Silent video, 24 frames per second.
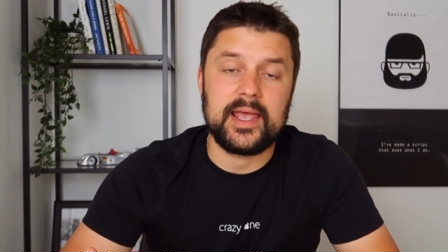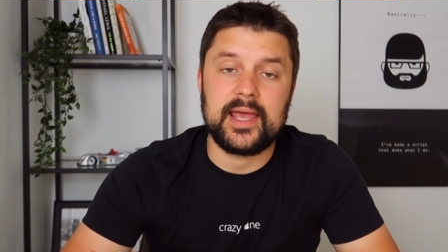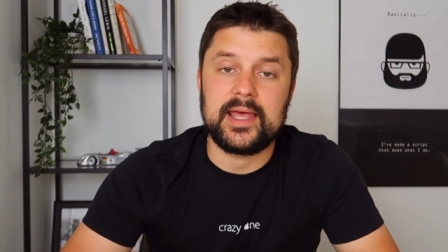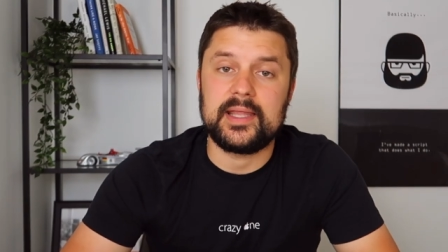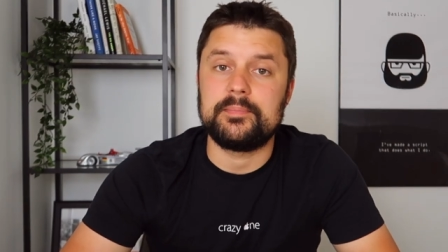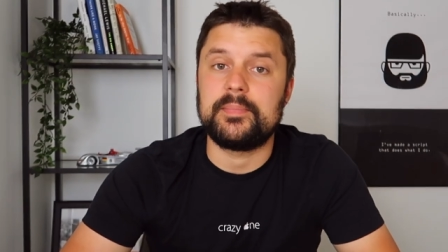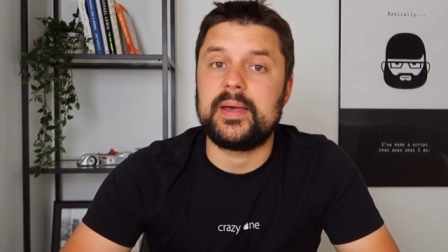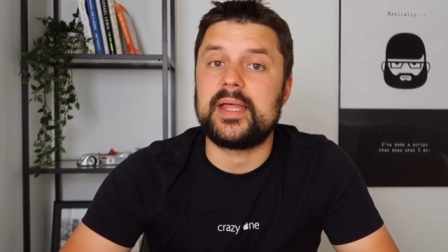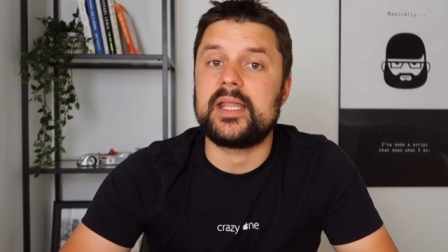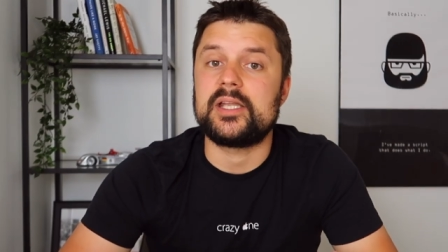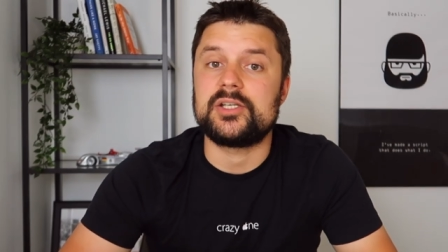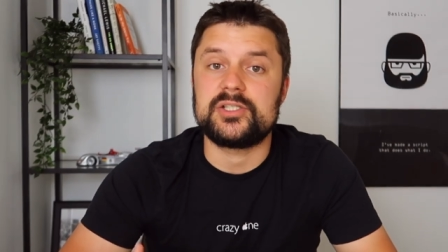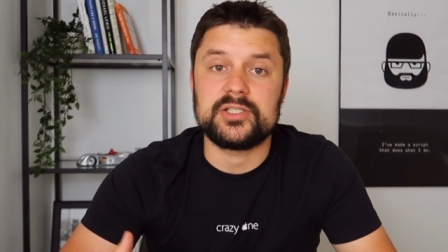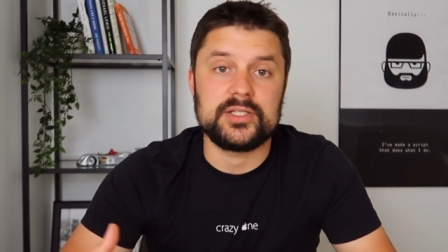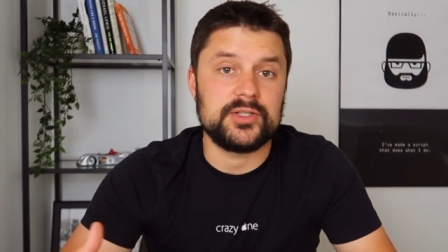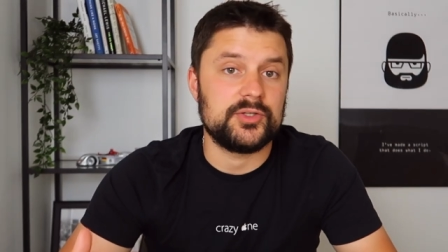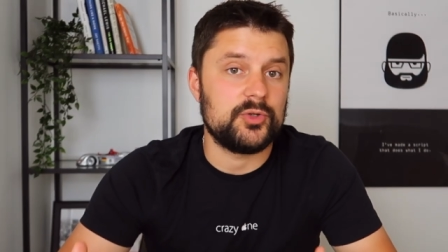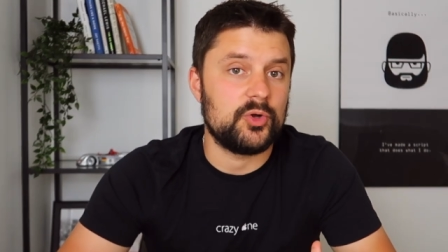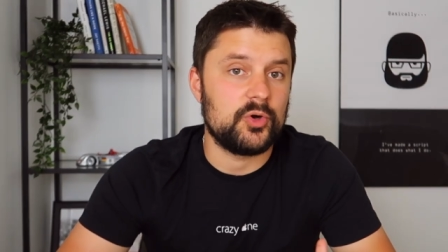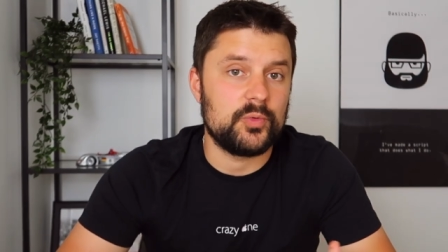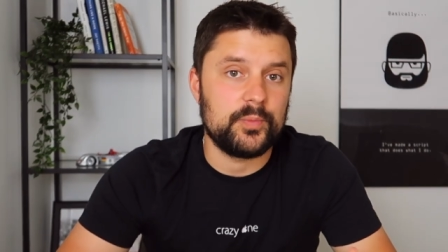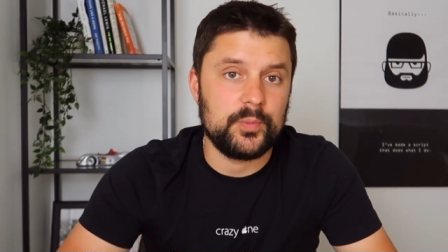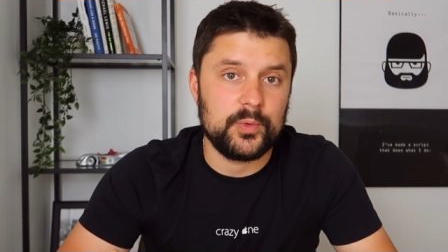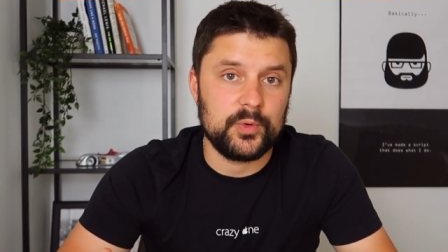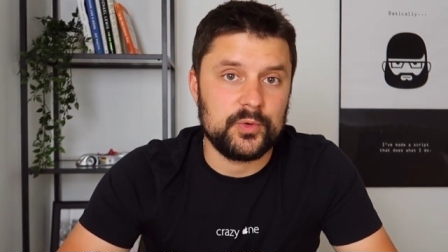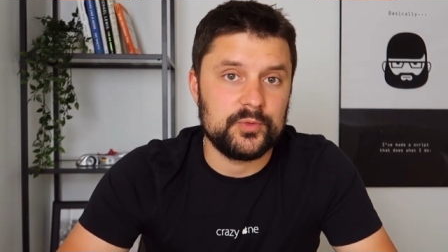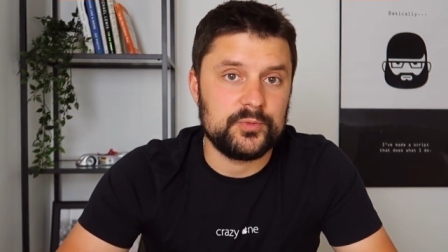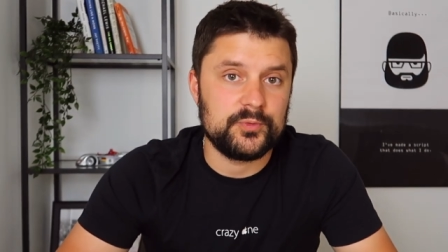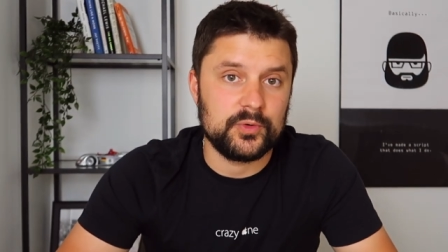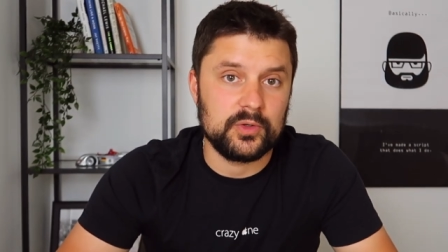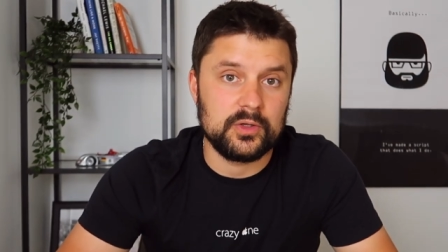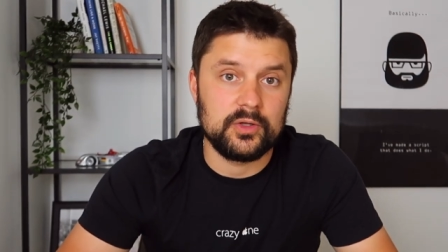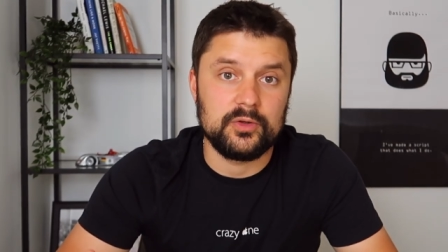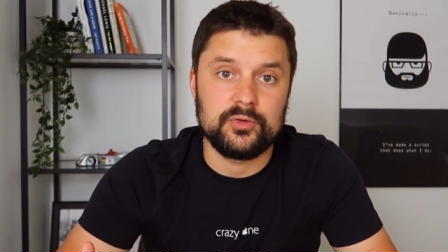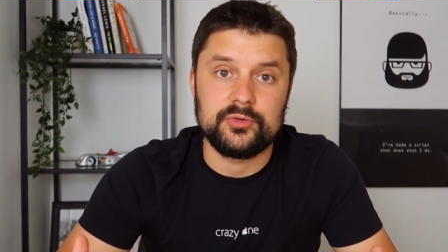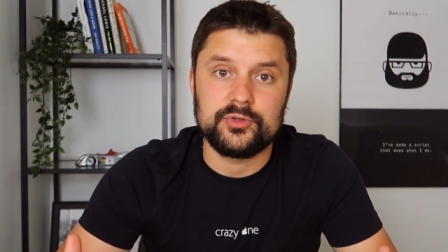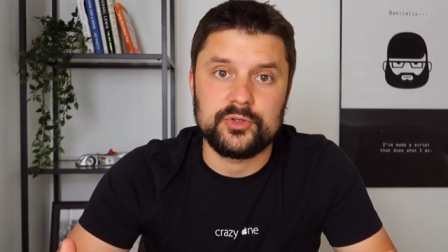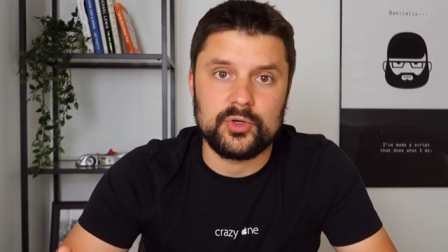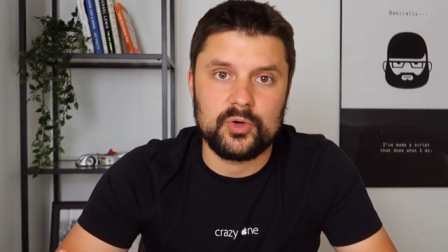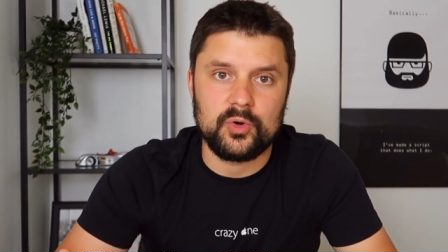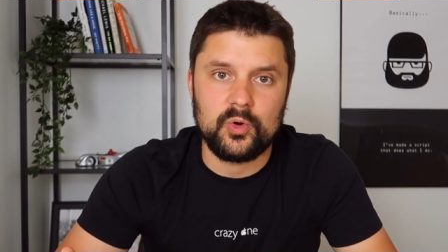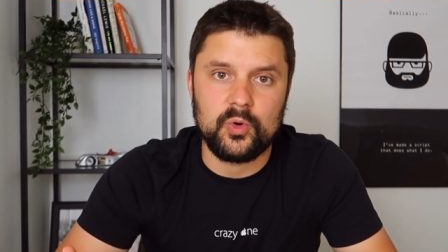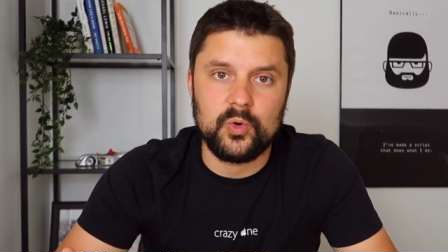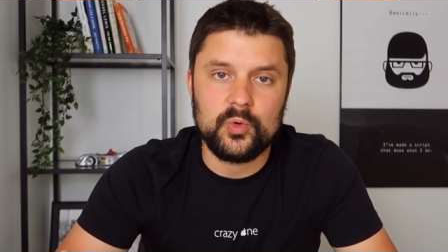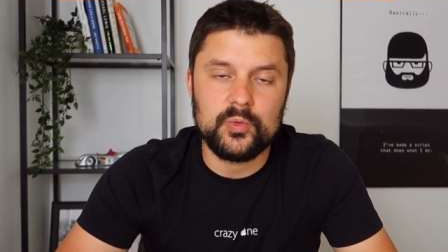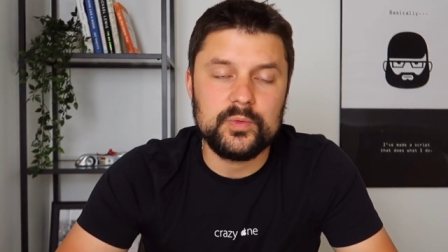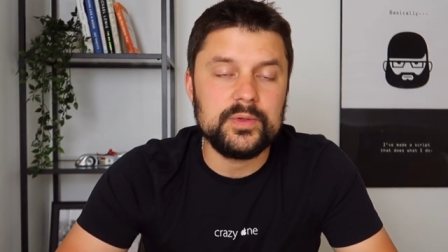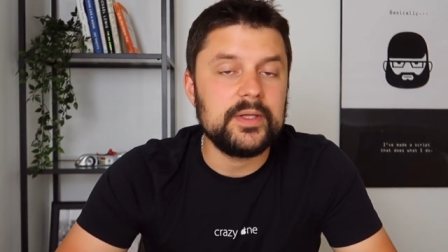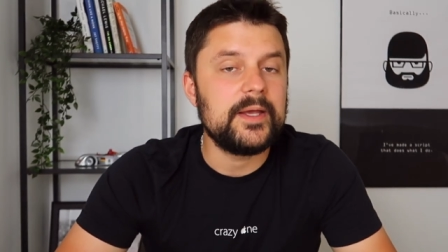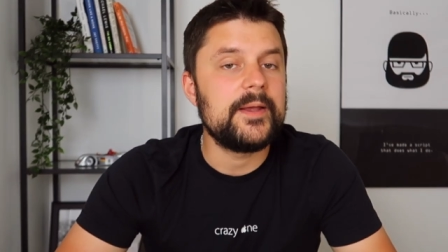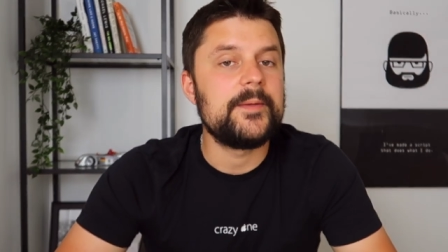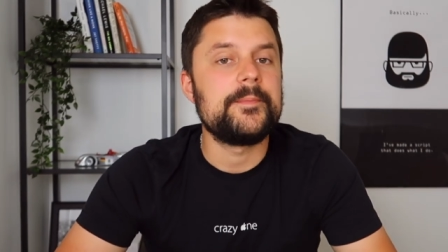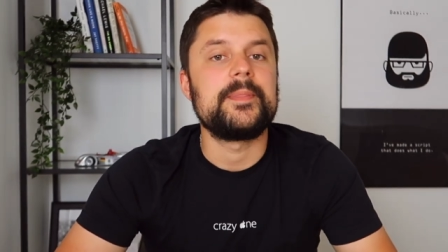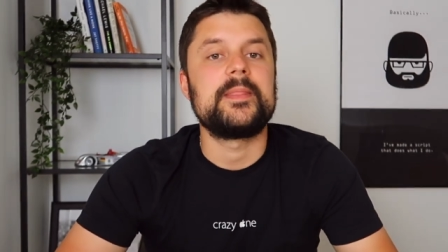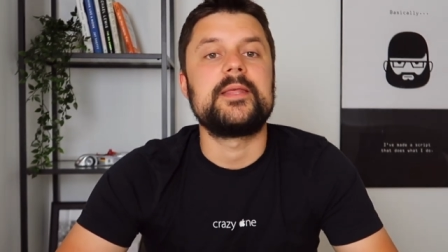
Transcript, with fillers: and managing your portfolio on your own